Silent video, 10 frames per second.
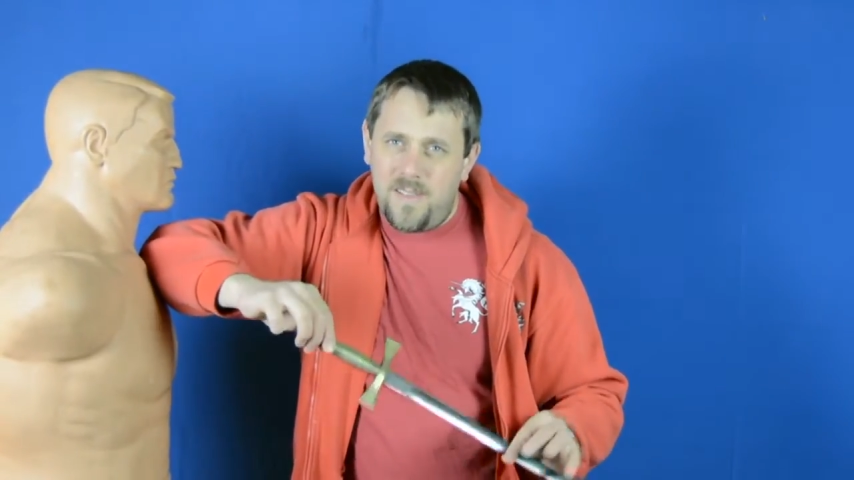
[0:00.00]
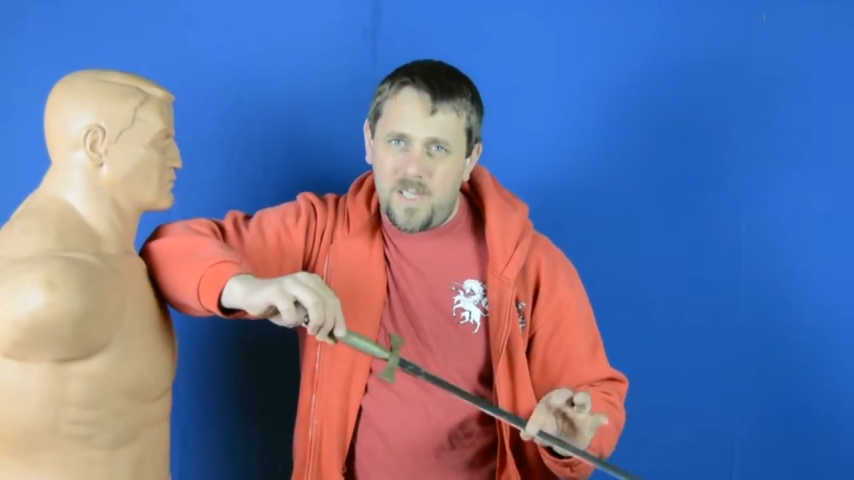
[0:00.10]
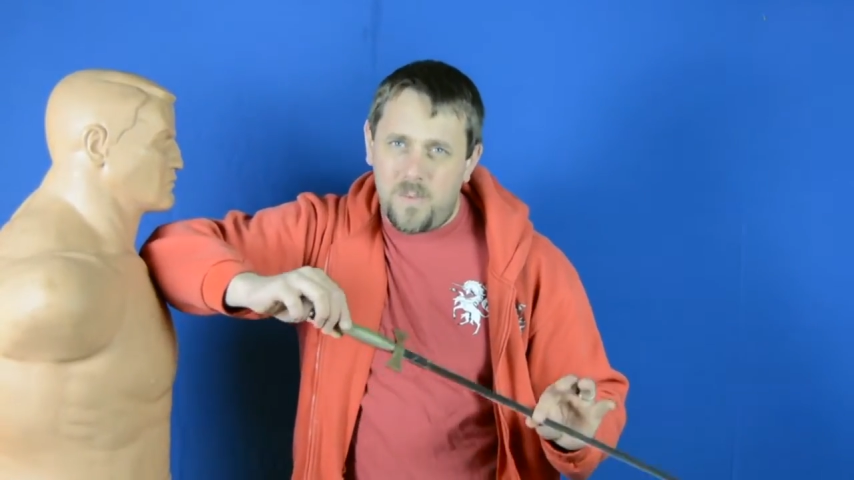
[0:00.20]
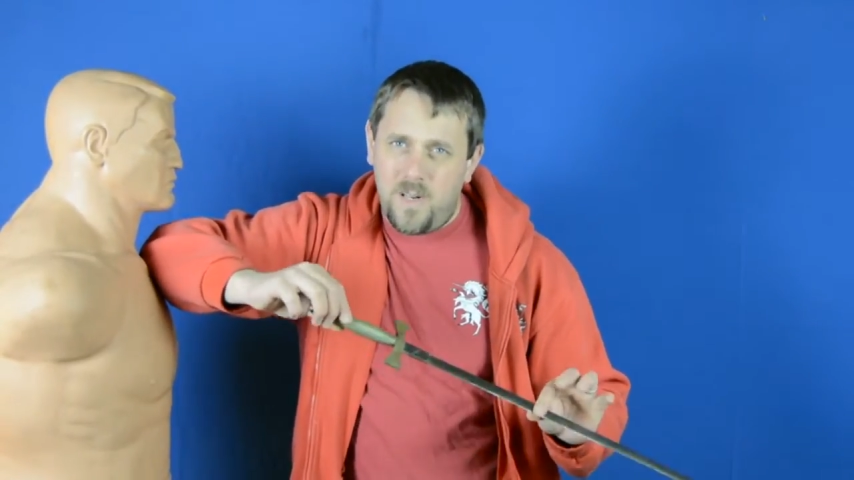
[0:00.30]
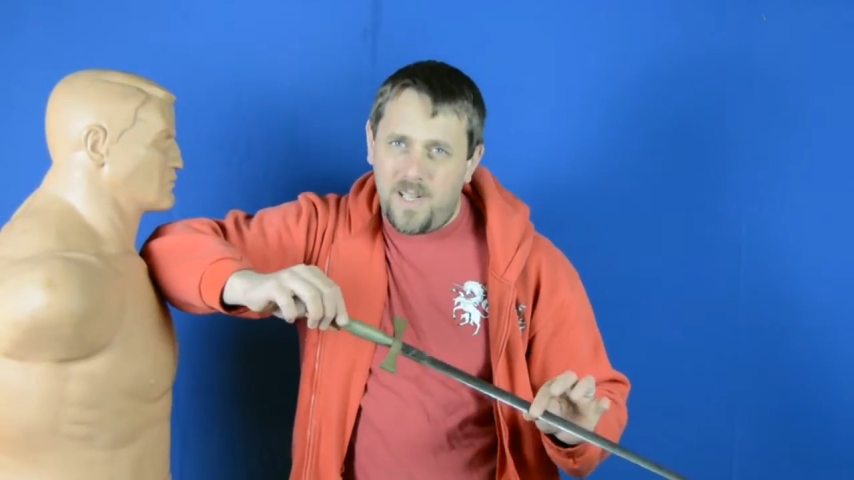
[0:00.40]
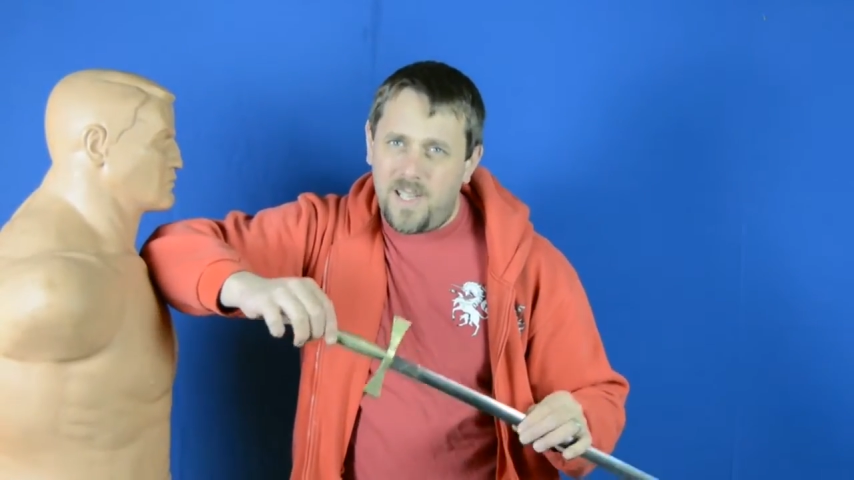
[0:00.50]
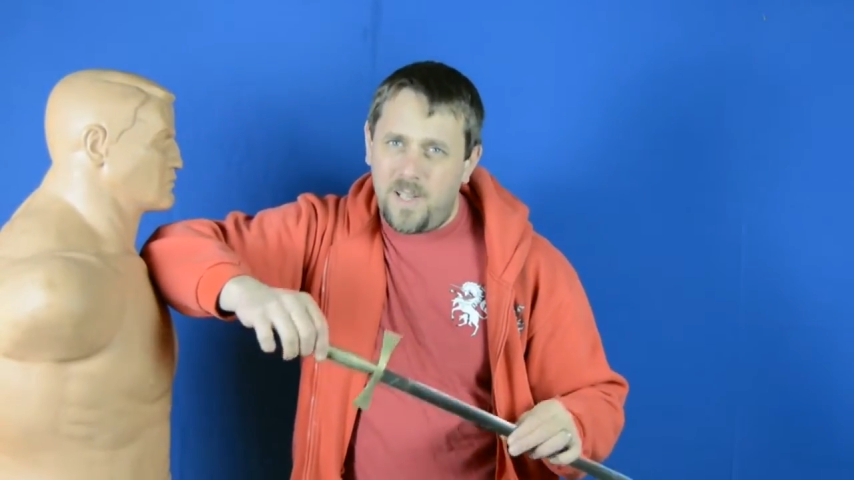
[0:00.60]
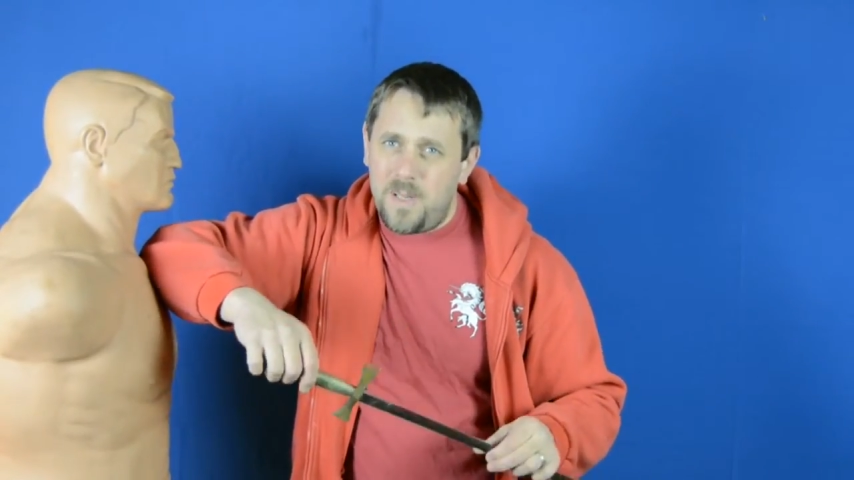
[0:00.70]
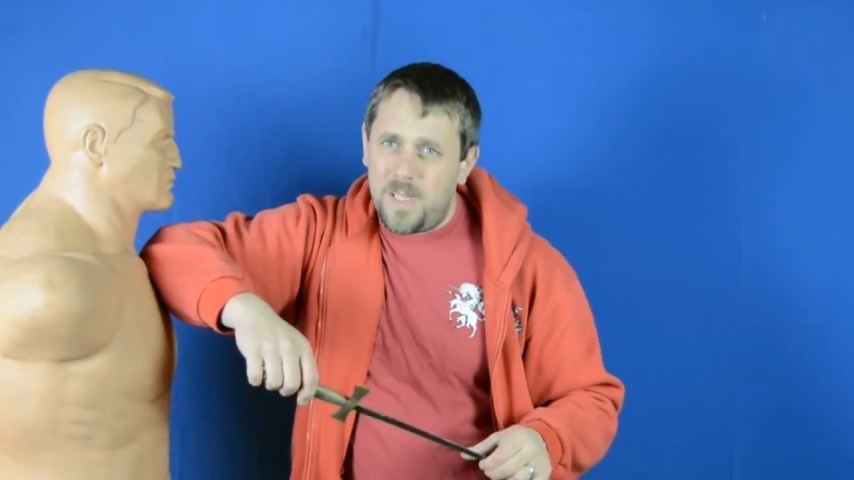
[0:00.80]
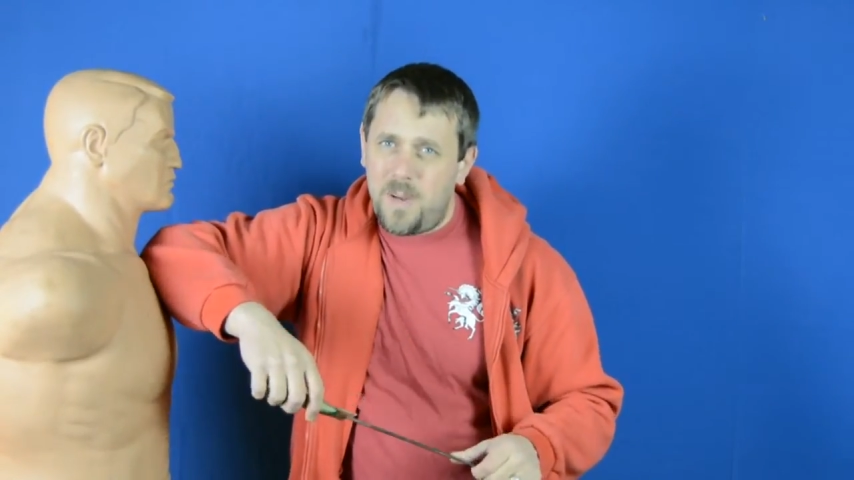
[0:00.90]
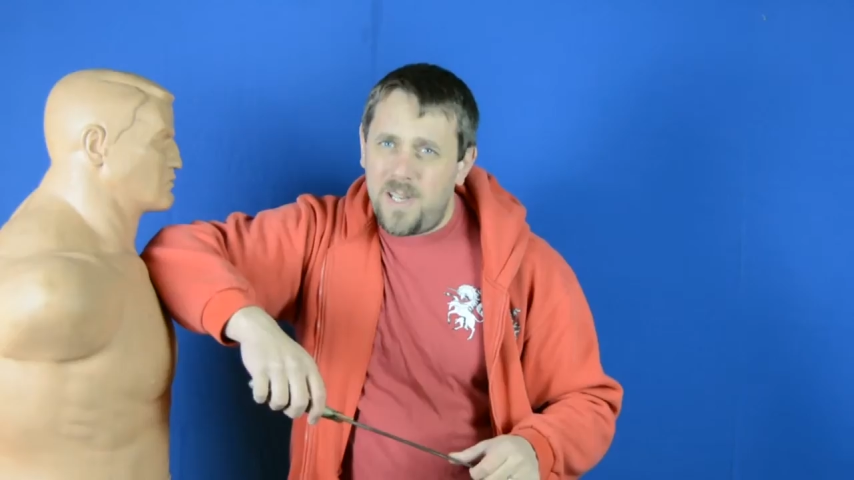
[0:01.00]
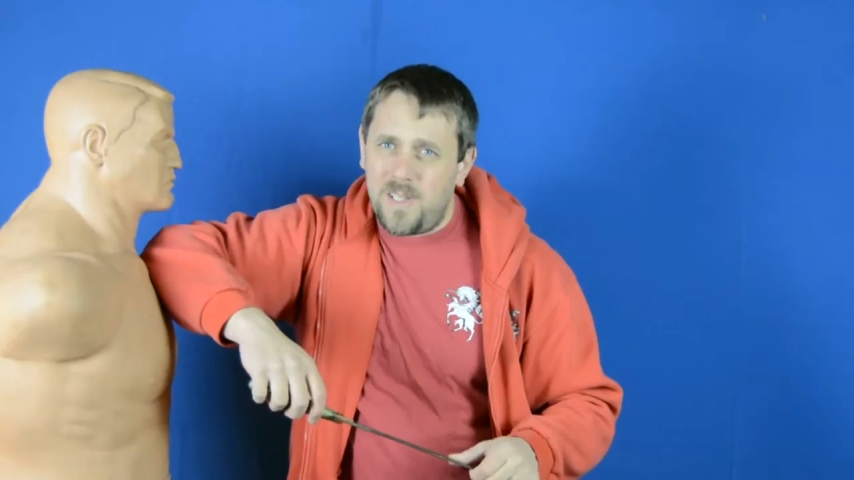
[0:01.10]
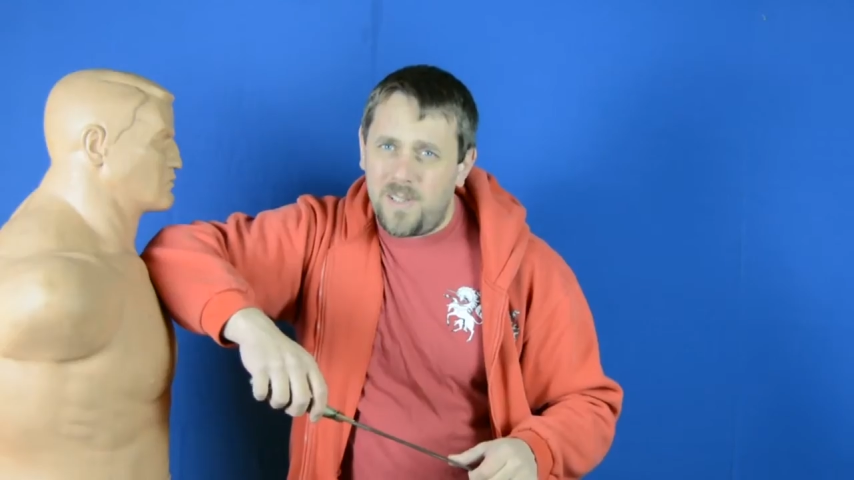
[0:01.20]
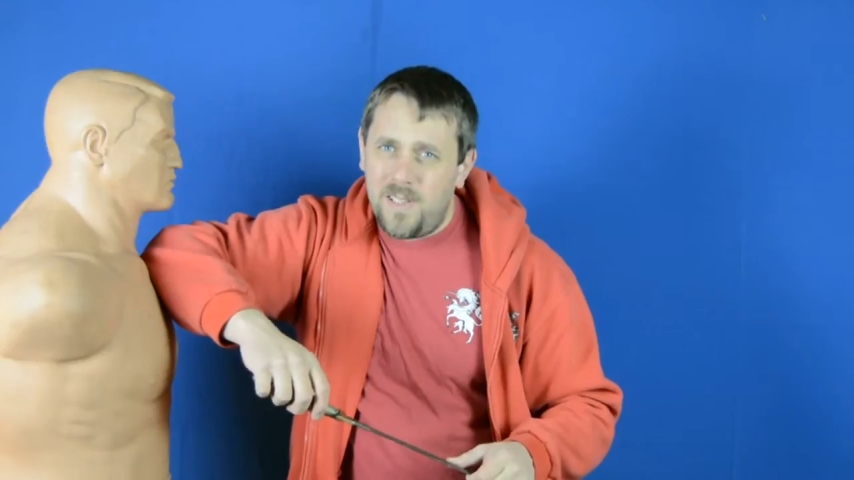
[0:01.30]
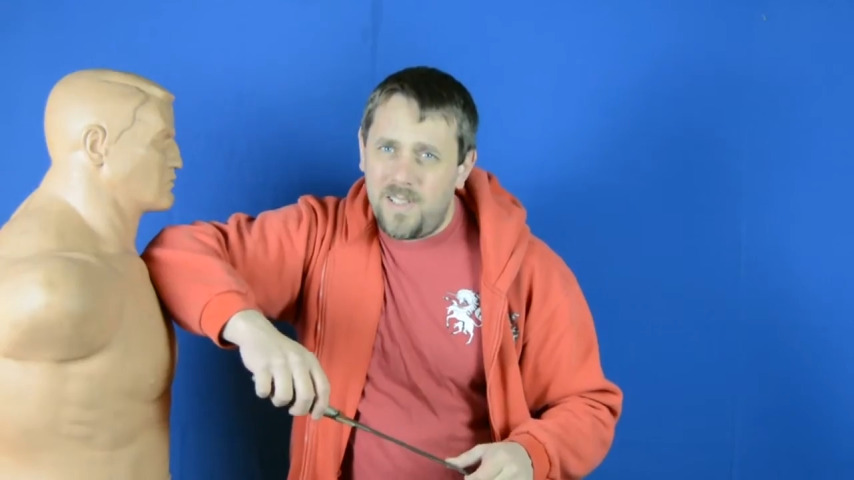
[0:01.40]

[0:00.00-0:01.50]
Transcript: this one a little bit special.